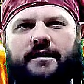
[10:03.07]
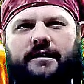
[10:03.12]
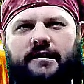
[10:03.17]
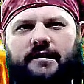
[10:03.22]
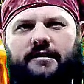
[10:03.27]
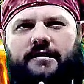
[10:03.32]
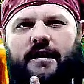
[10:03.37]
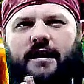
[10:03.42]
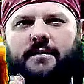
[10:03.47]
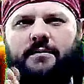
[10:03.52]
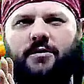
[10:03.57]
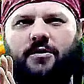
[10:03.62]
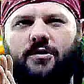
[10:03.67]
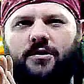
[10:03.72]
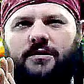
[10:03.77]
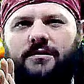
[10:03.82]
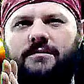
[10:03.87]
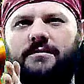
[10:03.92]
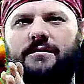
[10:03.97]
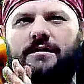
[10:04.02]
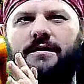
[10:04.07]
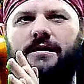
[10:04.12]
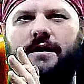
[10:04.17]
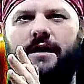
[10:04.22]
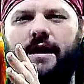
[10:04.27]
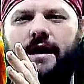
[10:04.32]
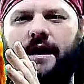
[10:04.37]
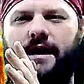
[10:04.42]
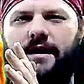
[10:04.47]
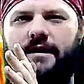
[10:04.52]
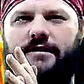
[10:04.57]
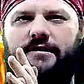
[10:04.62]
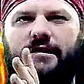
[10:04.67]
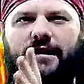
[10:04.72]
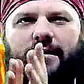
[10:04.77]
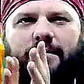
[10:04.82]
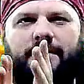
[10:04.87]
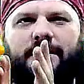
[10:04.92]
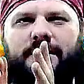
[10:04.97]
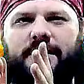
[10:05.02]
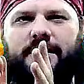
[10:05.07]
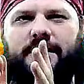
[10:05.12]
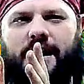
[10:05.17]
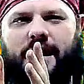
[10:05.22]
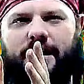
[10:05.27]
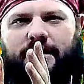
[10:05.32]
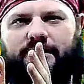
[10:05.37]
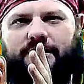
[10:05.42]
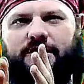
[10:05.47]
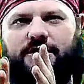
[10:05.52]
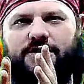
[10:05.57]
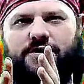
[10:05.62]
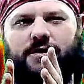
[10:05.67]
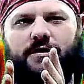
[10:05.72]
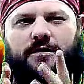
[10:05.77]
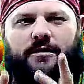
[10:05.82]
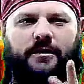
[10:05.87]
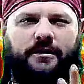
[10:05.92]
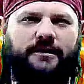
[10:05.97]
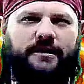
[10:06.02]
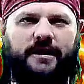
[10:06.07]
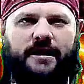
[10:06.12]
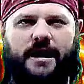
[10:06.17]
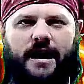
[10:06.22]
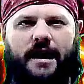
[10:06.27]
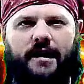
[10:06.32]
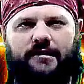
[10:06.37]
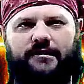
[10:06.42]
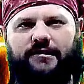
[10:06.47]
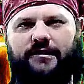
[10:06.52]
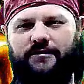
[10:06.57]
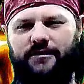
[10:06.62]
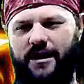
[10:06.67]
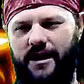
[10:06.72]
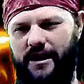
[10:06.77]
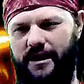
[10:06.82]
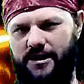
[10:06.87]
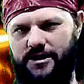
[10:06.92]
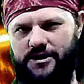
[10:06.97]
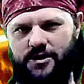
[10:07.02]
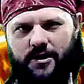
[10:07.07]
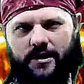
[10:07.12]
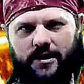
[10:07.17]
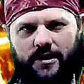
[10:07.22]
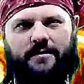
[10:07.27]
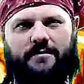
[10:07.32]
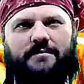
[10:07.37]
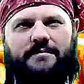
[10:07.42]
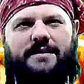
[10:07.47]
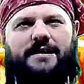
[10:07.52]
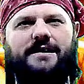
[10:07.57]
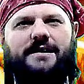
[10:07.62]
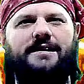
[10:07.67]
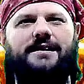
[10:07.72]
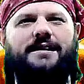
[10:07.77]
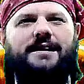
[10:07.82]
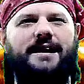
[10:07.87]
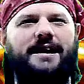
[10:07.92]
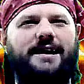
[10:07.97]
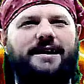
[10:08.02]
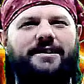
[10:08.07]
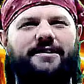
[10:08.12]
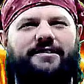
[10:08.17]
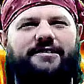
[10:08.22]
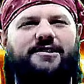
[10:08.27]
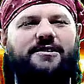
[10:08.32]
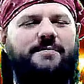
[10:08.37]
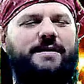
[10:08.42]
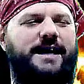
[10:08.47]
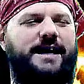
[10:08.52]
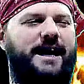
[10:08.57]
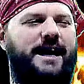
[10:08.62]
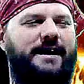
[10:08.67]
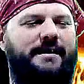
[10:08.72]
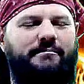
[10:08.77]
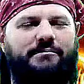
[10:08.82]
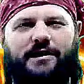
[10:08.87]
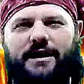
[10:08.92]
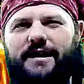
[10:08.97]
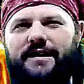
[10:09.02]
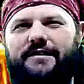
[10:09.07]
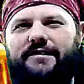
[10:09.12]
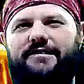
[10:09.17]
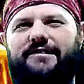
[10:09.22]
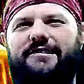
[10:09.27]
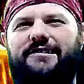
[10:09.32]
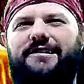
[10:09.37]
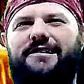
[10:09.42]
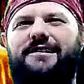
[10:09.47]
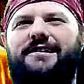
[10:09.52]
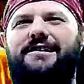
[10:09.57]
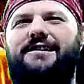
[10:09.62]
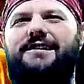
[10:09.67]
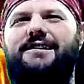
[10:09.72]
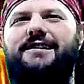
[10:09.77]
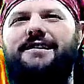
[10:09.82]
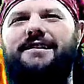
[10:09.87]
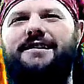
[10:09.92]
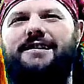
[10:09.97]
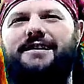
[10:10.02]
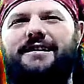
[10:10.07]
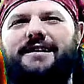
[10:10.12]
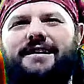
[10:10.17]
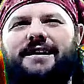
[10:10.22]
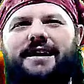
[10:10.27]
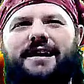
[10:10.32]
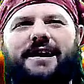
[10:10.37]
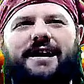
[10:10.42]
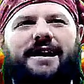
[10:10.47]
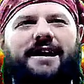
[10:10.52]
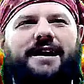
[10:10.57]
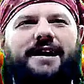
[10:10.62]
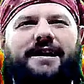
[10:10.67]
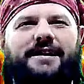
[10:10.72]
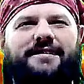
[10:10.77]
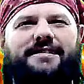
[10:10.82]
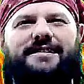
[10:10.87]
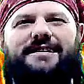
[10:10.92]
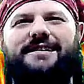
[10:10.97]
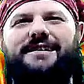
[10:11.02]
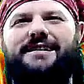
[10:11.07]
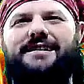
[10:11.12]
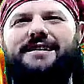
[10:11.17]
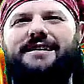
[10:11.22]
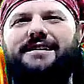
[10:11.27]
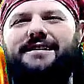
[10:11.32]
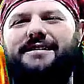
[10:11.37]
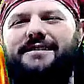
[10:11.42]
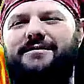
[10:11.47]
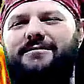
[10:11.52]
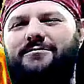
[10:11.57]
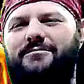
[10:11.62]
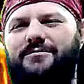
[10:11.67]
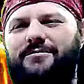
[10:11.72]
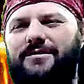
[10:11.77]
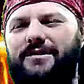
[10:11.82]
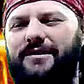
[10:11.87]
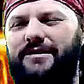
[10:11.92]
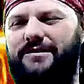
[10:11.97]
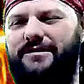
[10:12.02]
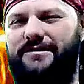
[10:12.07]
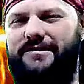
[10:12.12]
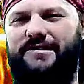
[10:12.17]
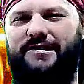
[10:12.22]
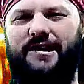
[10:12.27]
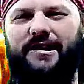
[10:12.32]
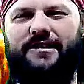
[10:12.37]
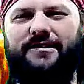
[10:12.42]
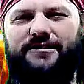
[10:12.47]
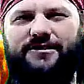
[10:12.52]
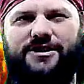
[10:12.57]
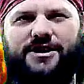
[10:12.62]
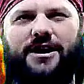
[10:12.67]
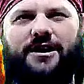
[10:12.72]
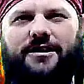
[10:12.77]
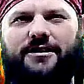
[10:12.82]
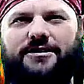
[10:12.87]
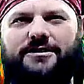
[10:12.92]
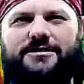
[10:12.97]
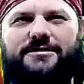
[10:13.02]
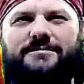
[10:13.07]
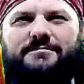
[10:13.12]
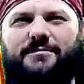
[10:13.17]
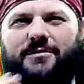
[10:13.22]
at the table, and Sam and Dean ask if they can join them. And the Scooby Gang blinks, and it says, sure, the